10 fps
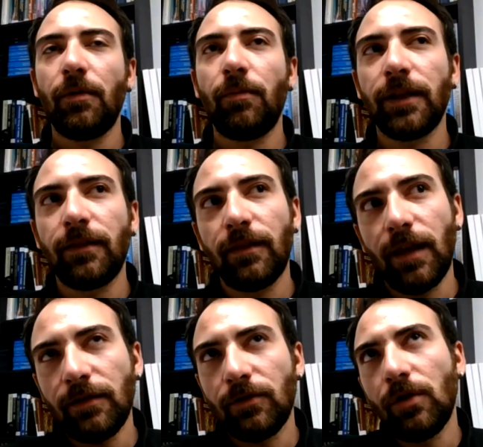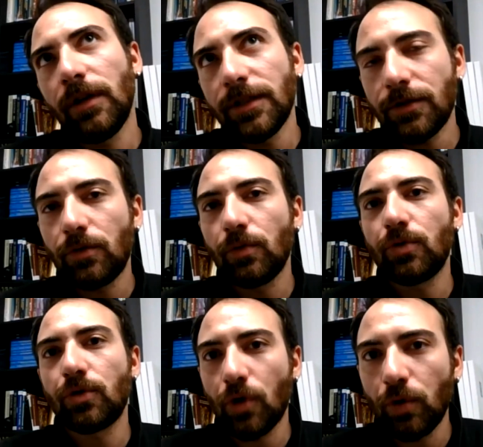But the end goal is to
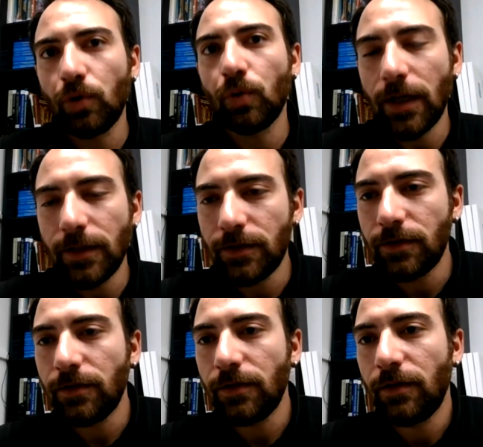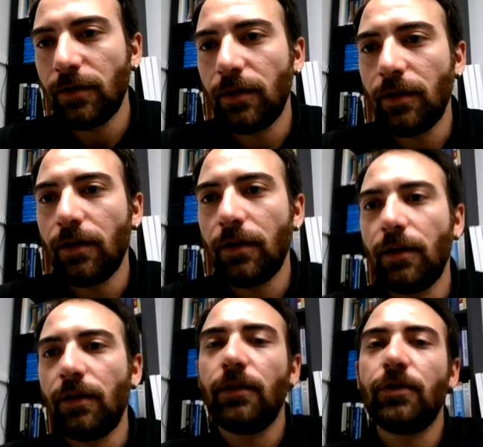show you ads.
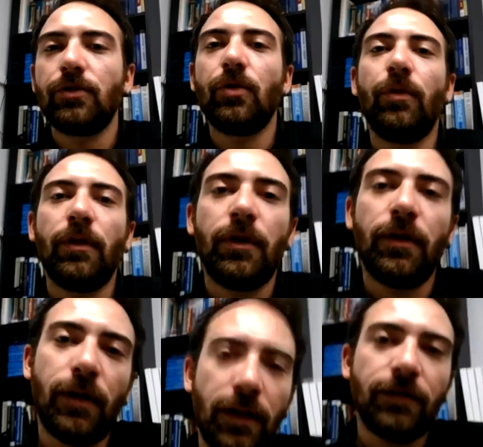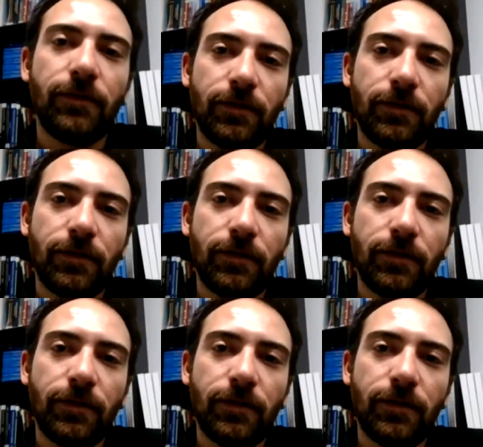So the ads.